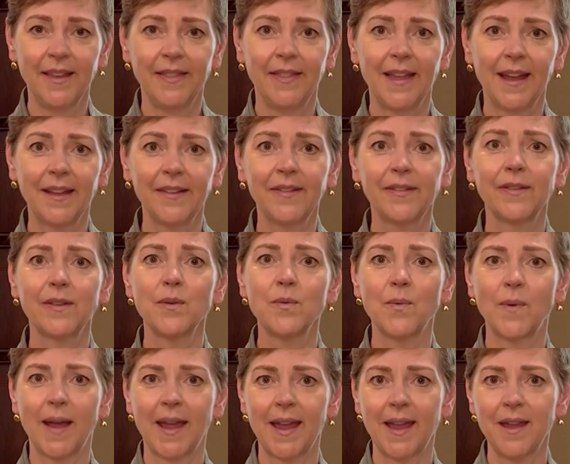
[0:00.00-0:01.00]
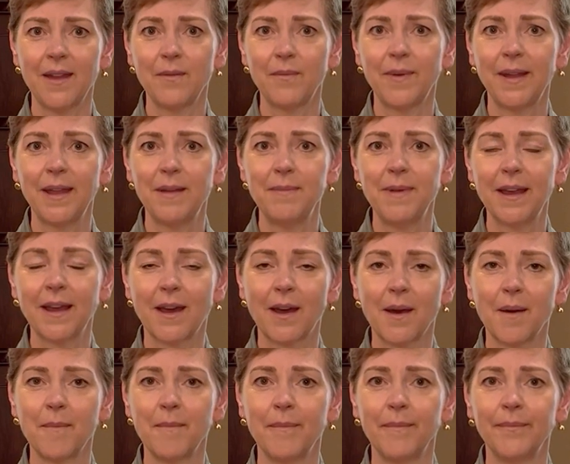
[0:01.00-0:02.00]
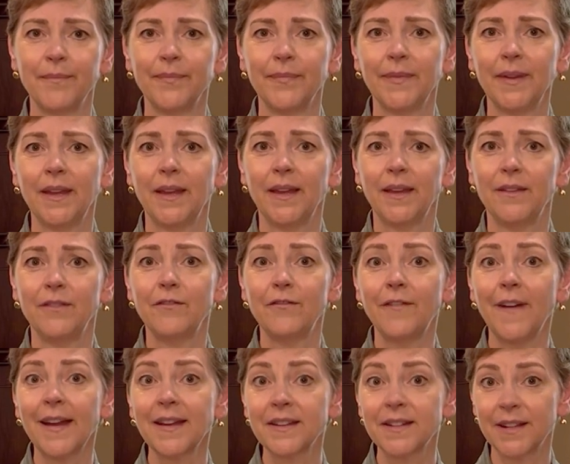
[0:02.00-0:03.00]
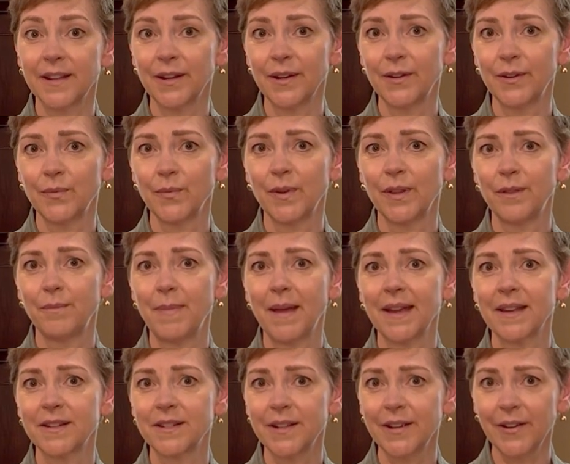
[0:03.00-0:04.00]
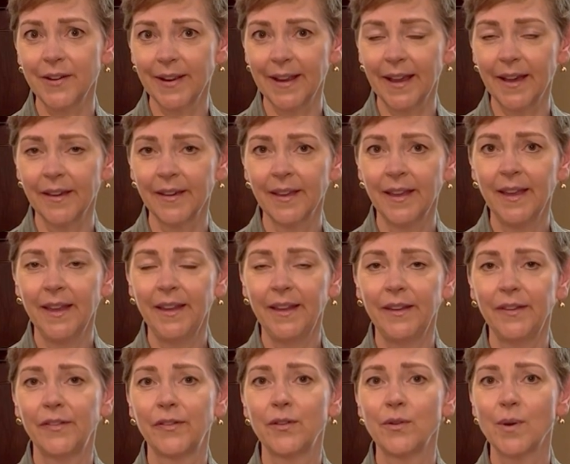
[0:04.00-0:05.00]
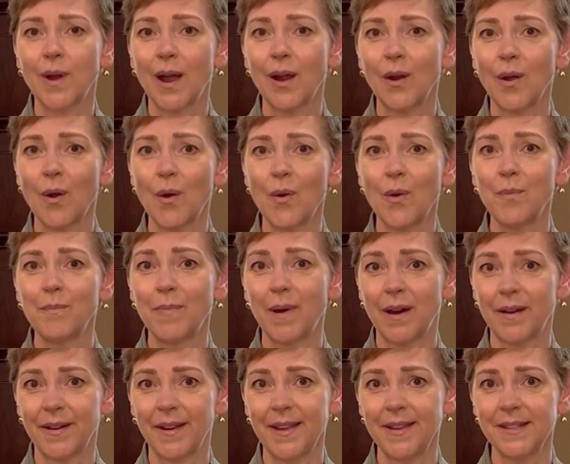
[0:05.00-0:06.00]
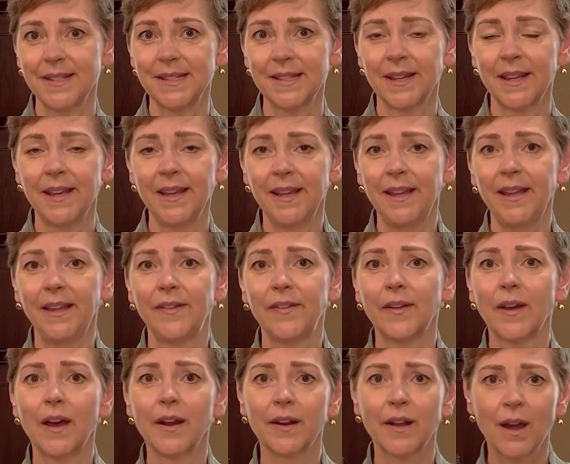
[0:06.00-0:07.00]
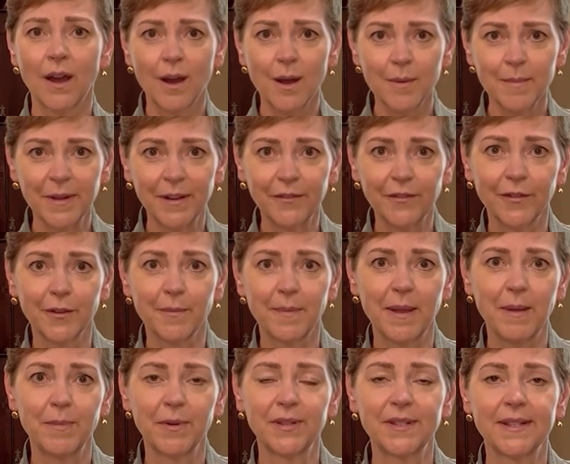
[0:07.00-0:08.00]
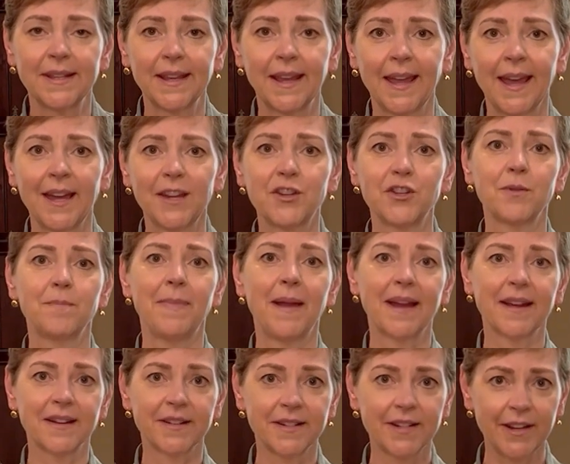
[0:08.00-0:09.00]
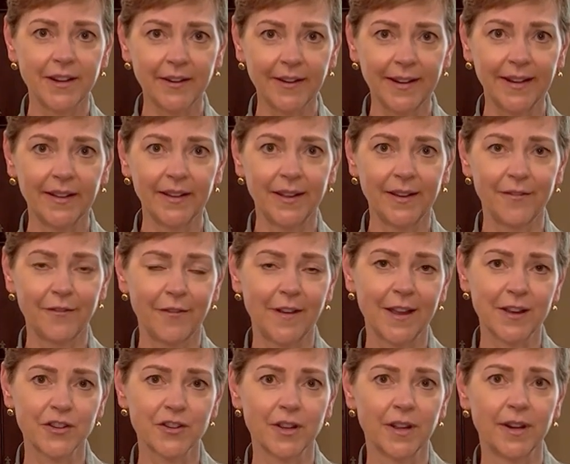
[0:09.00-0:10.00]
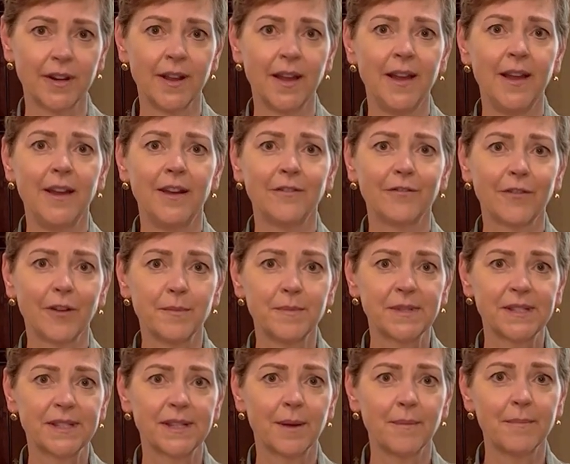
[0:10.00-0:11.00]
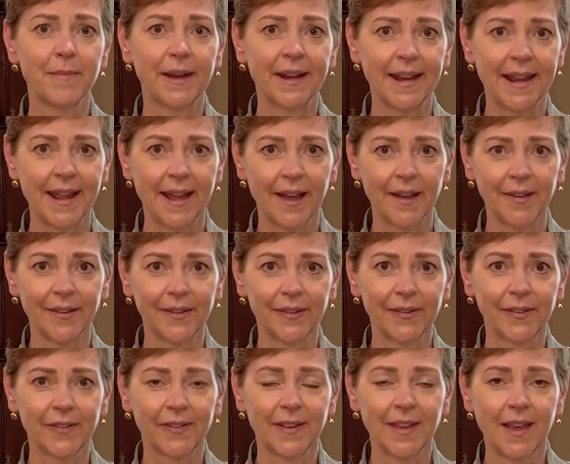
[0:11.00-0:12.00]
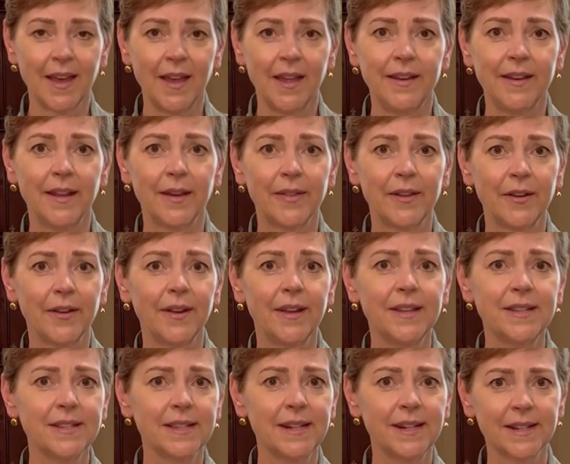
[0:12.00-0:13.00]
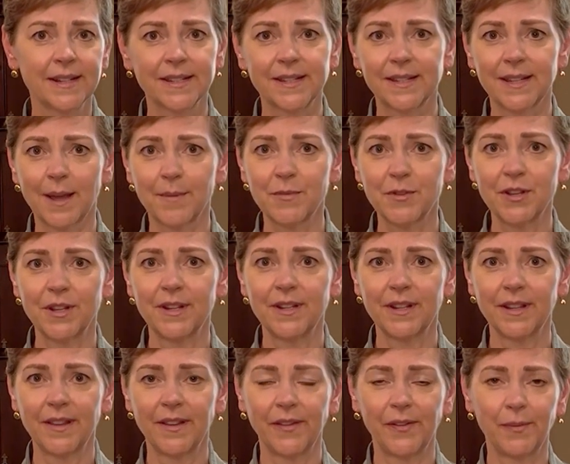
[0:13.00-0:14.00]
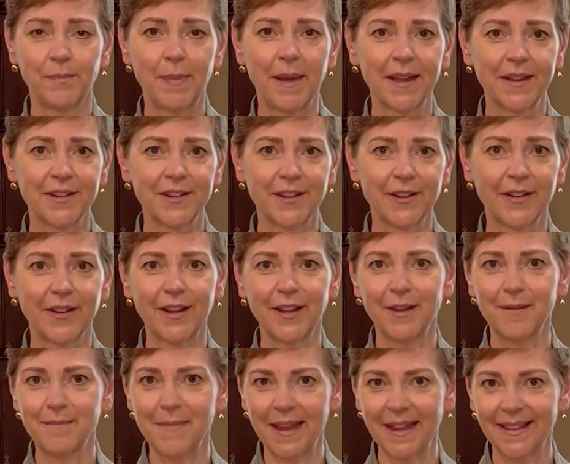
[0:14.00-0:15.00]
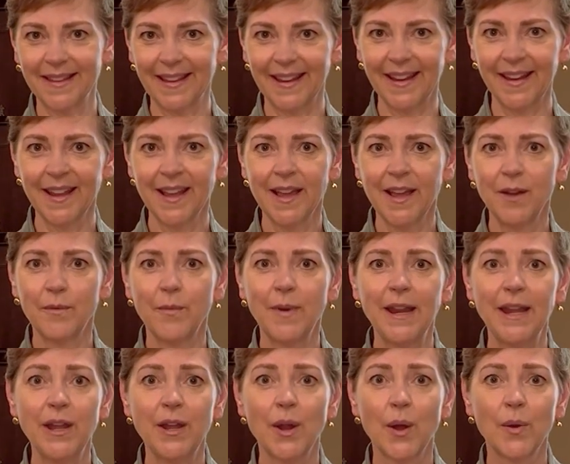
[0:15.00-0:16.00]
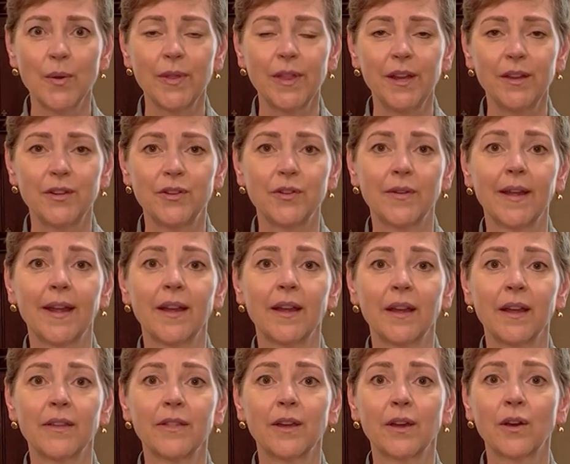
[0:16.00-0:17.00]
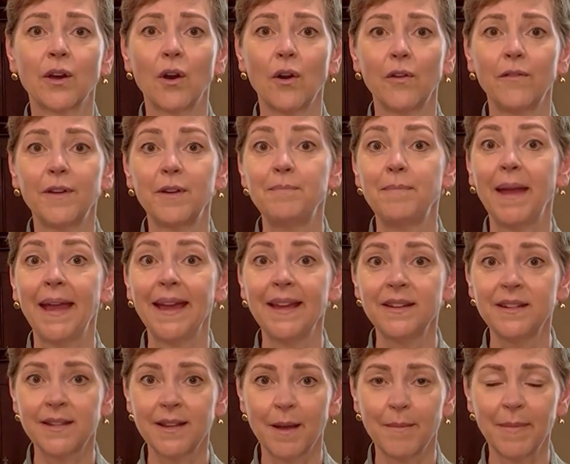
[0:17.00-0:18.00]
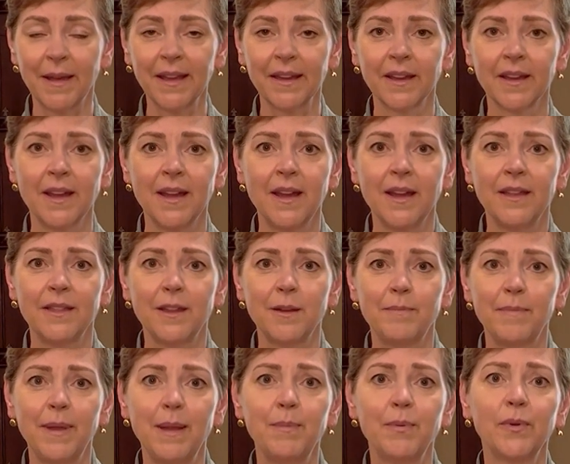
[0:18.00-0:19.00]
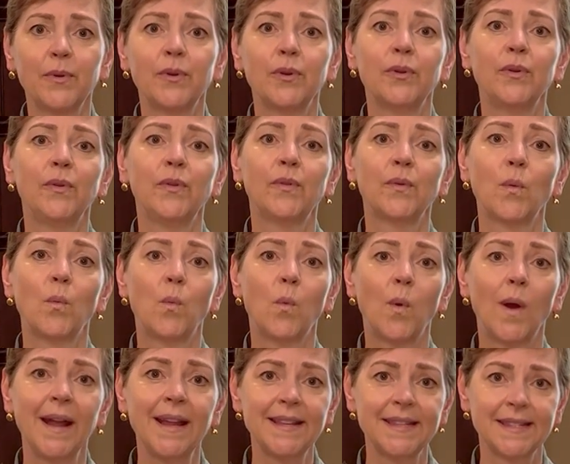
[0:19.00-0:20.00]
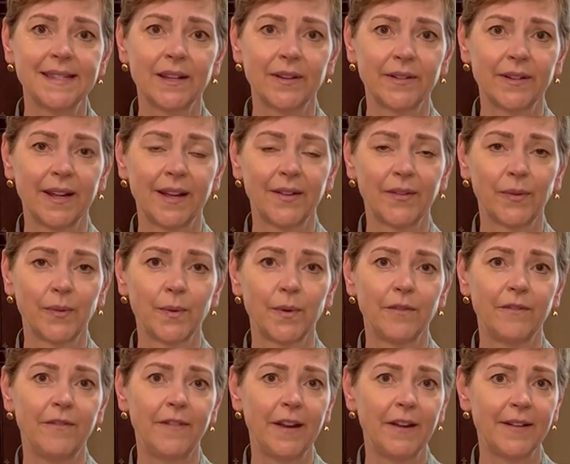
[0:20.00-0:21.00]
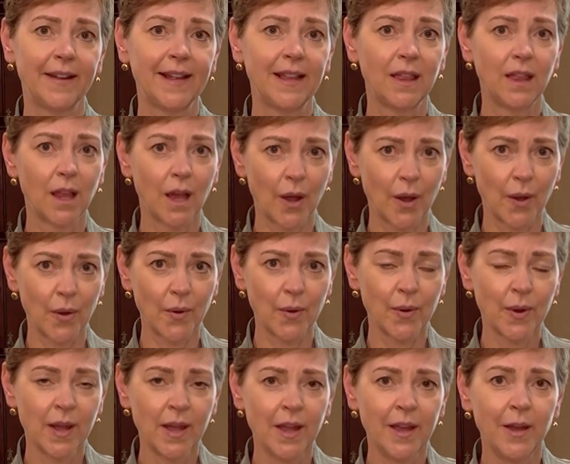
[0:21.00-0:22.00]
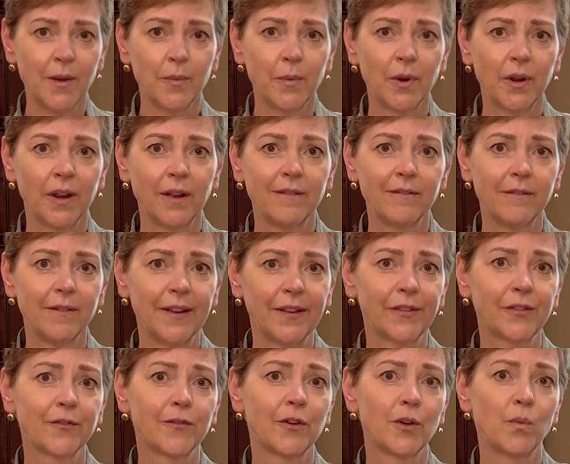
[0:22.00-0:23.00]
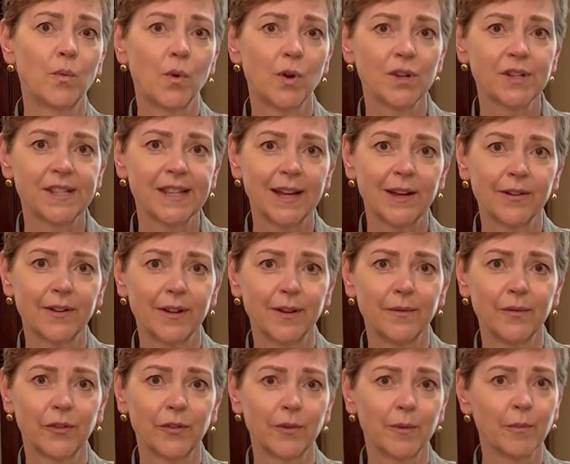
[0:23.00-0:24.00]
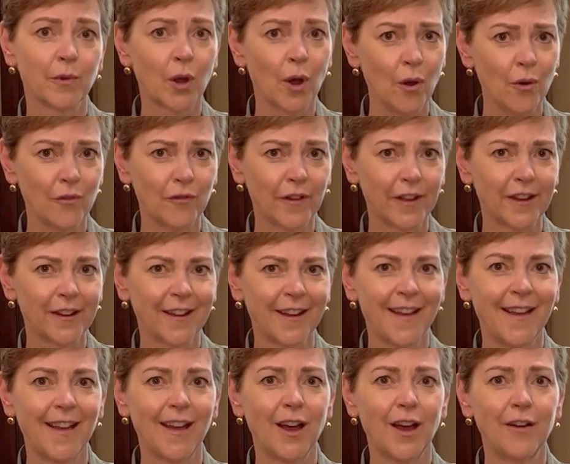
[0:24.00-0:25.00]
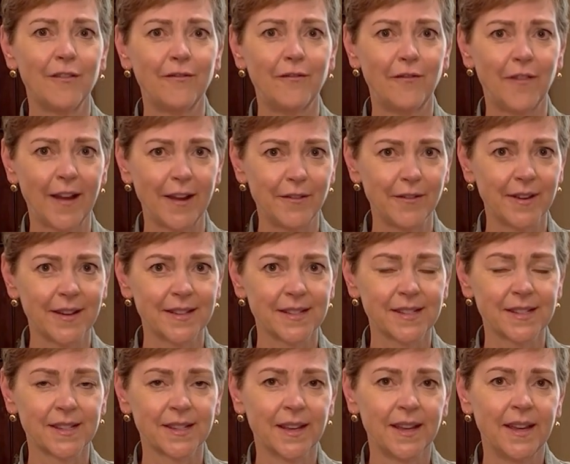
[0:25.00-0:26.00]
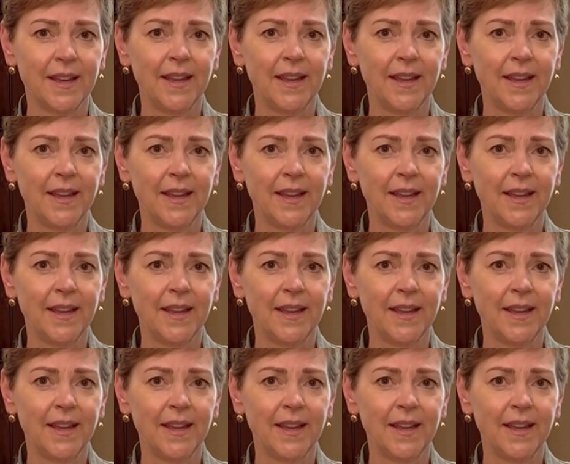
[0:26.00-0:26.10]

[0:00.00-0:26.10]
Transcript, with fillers: That's the way we become infected with bacteria, is through our own bodies. It's uncommon for people to catch a bacterial infection from somebody else. Now, there is an exception to this, bacteria mainly. We know that during the COVID pandemic, that people whose white cell counts were very low were at risk for worse outcomes from COVID, a virus.